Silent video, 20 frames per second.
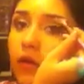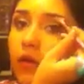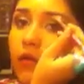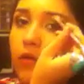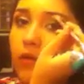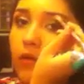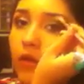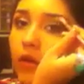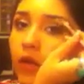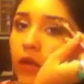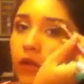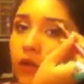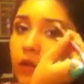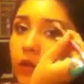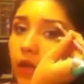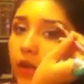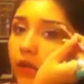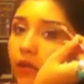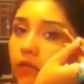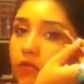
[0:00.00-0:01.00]
or like a
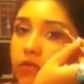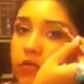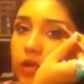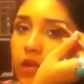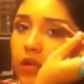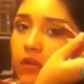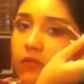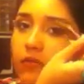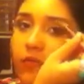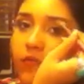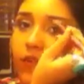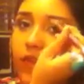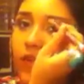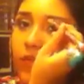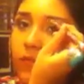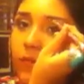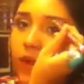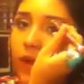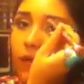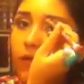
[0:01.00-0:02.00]
lighter shade of a face
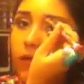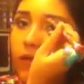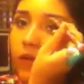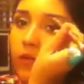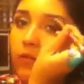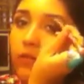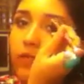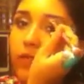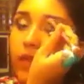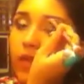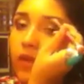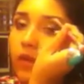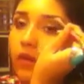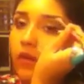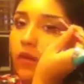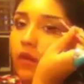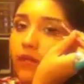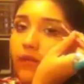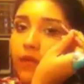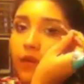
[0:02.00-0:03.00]
powder
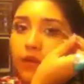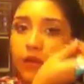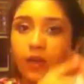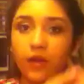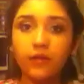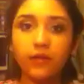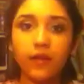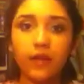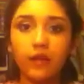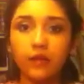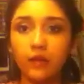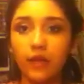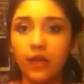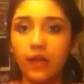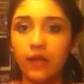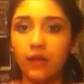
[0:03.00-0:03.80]
if you're not that light.